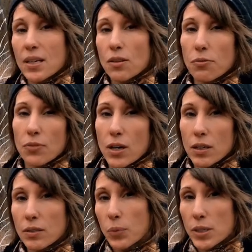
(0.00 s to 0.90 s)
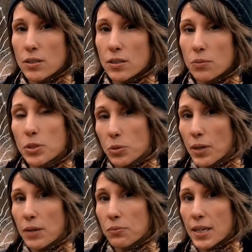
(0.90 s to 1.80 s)
In the fall and winter, which
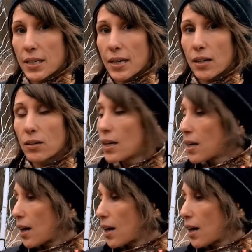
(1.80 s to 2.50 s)
we're at right now,